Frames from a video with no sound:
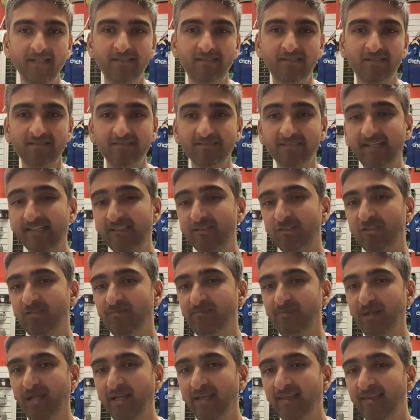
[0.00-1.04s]
doesn't actually
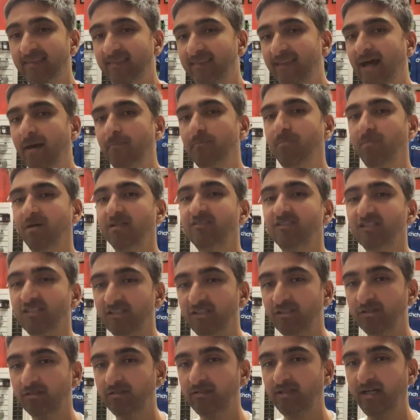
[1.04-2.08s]
play that much
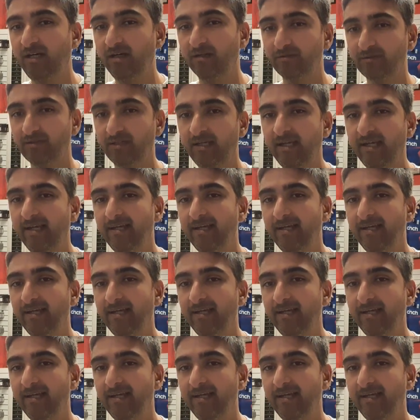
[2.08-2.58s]
into account.